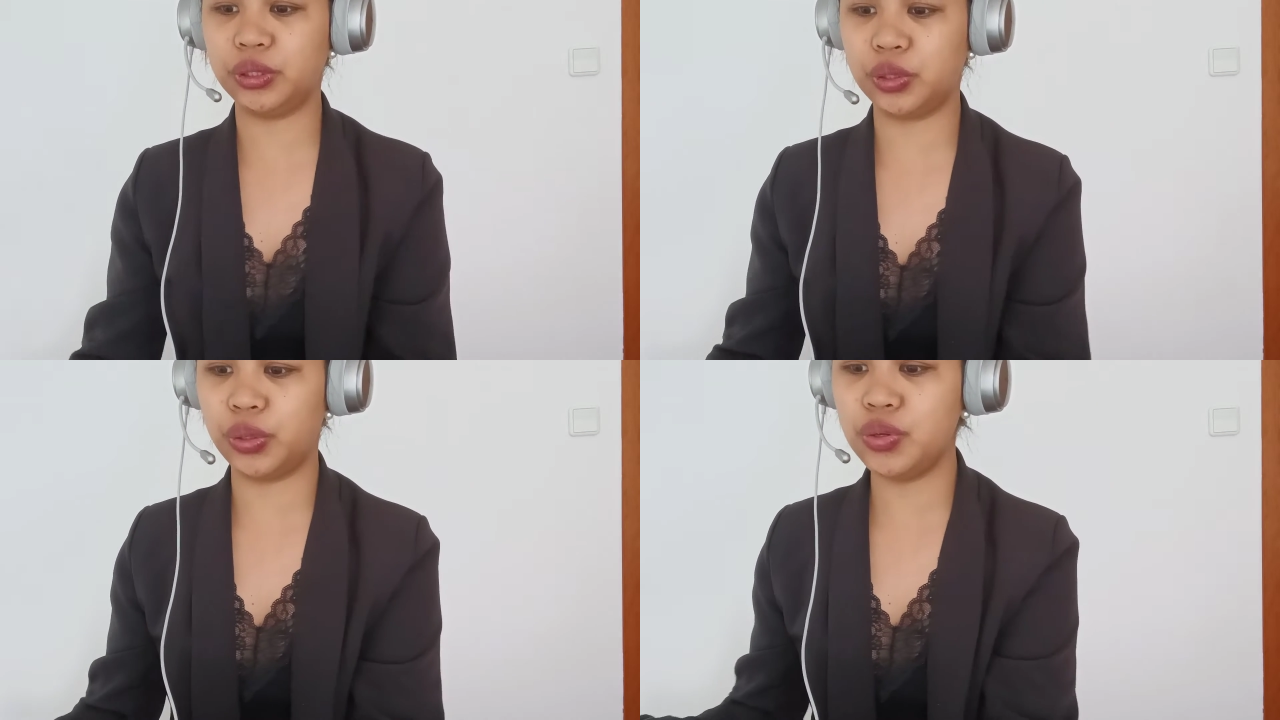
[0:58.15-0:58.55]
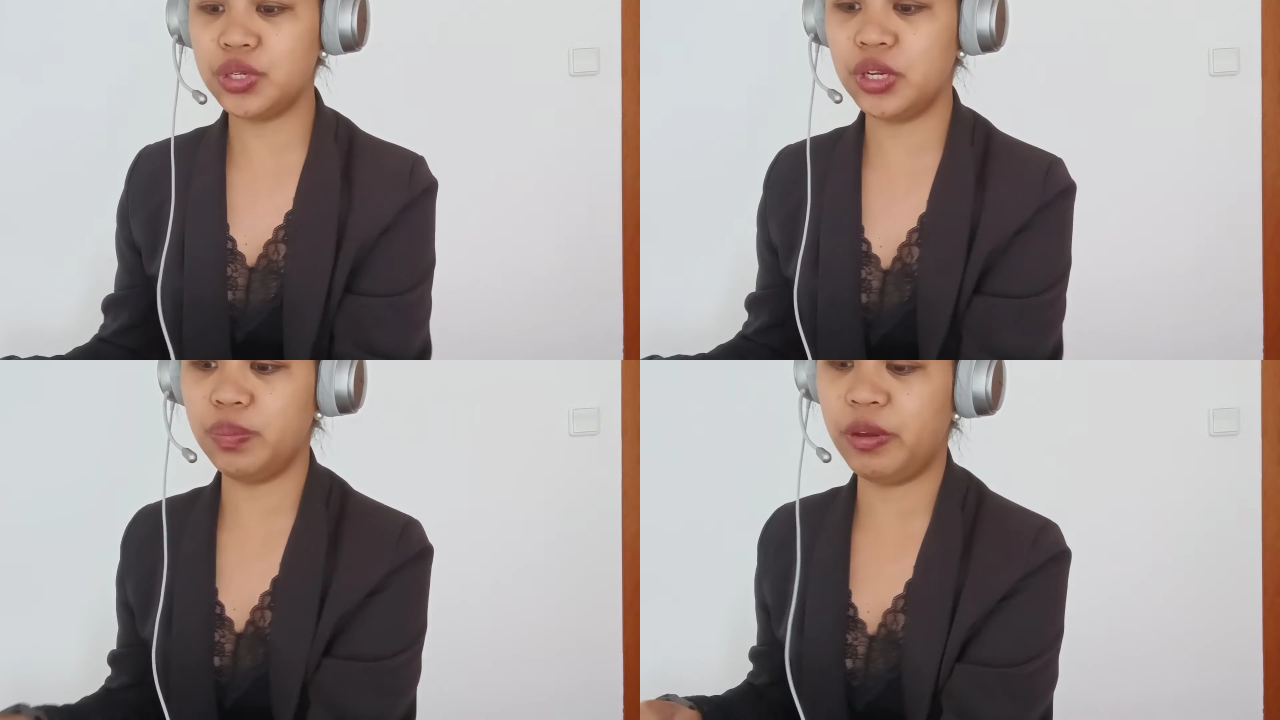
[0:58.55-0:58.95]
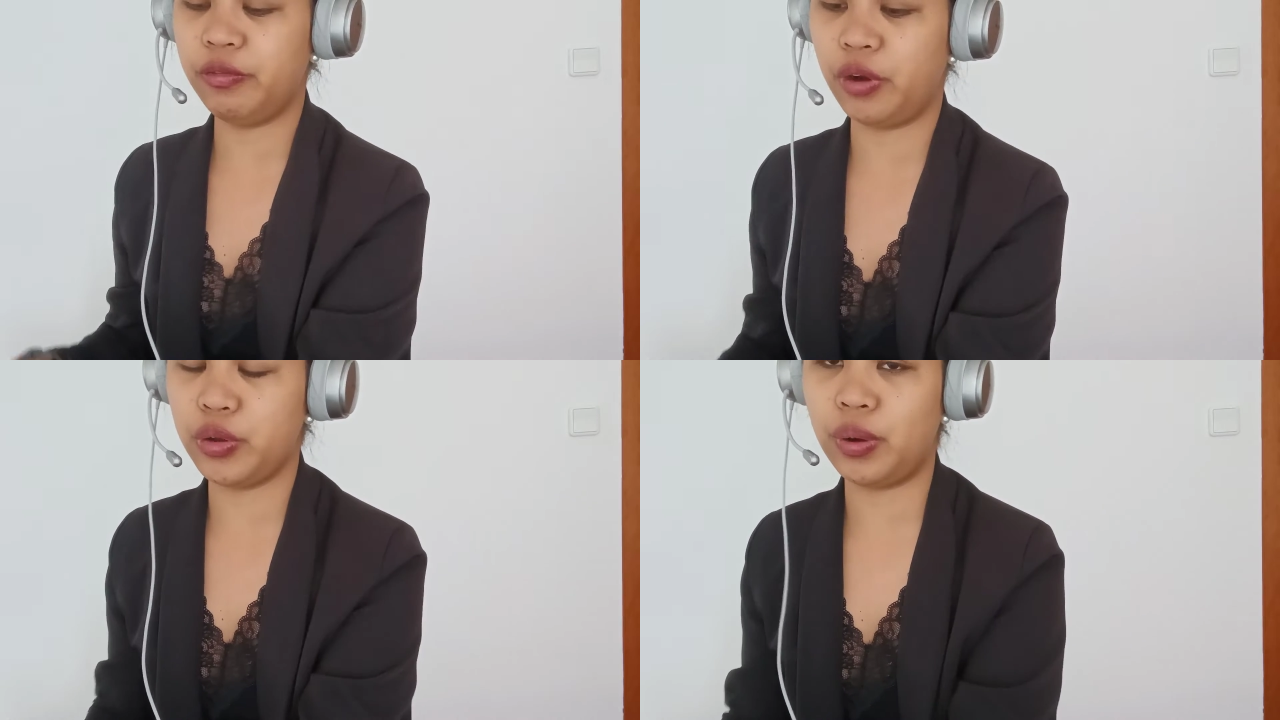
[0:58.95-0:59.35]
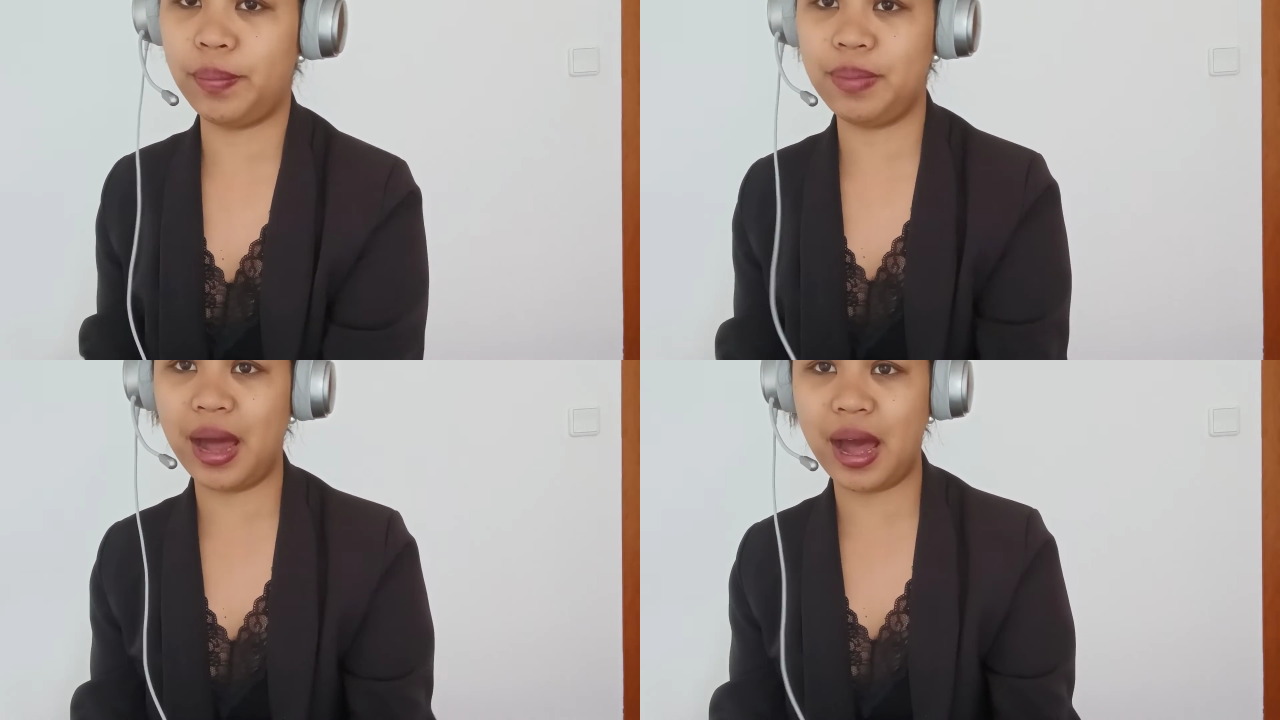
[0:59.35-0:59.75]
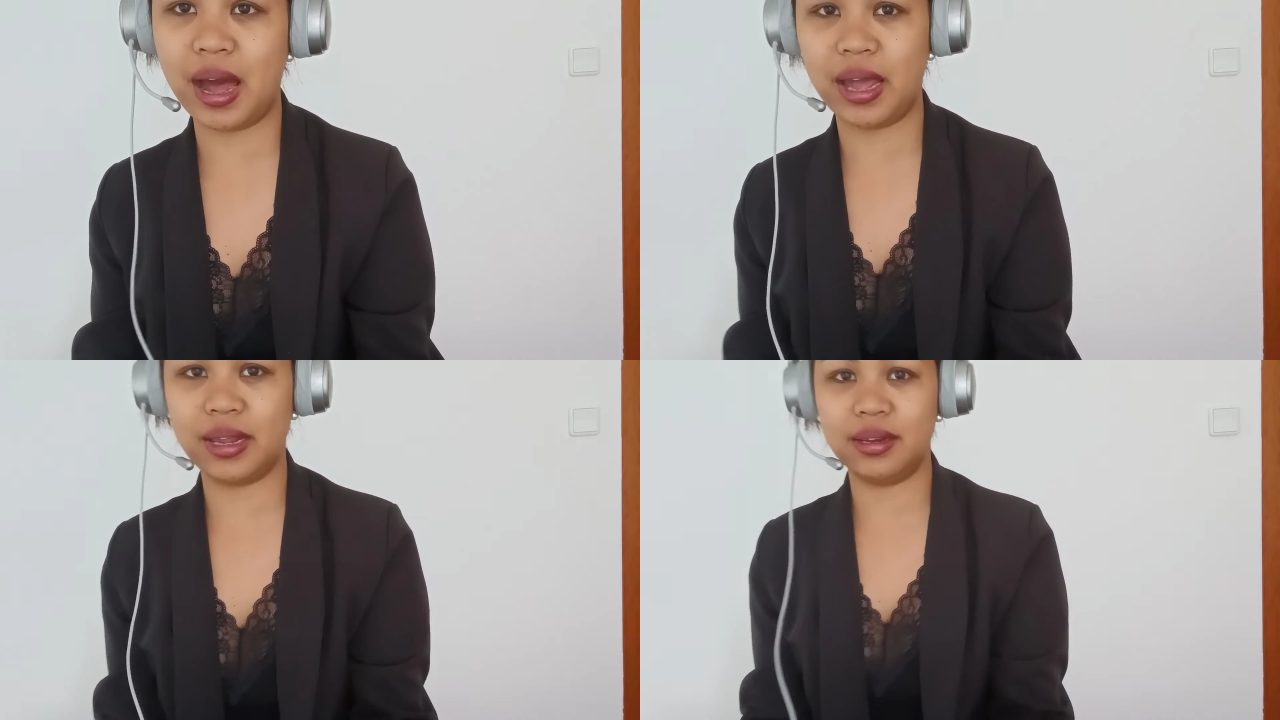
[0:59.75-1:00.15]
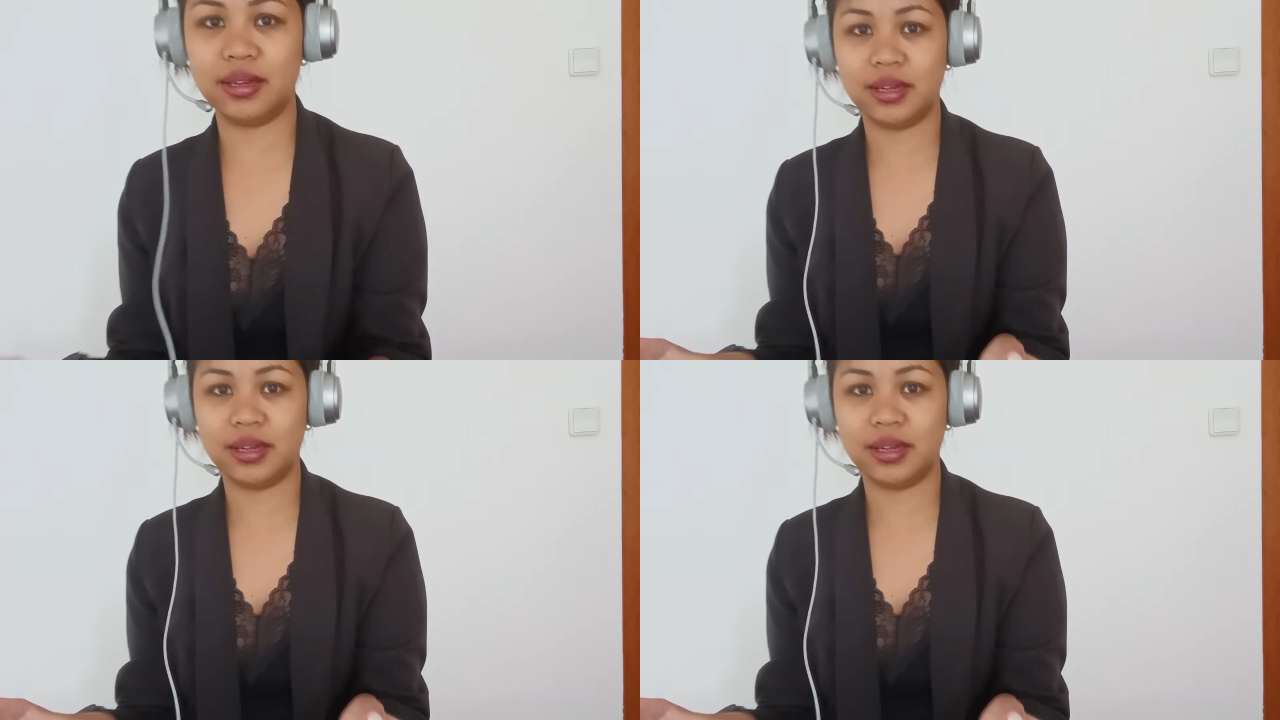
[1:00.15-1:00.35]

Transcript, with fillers: So usually before you apply,